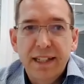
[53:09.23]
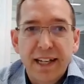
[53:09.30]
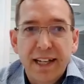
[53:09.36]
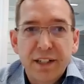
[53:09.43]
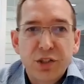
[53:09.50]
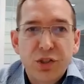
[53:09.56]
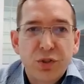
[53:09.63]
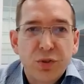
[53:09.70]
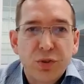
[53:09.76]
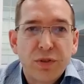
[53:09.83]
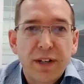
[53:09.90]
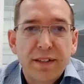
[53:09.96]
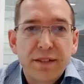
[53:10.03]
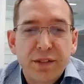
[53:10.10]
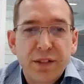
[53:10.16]

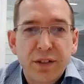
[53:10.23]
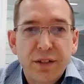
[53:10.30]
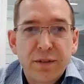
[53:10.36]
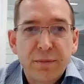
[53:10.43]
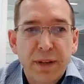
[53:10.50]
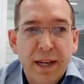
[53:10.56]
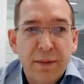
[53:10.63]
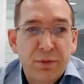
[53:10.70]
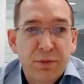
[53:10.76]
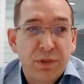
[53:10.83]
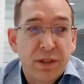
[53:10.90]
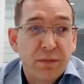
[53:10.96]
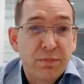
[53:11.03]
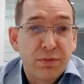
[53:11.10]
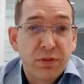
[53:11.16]
unsure, uncertain, perhaps
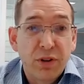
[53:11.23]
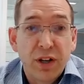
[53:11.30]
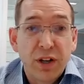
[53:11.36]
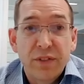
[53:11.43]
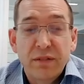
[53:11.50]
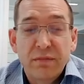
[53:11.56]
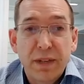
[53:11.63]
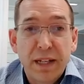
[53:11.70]
with a private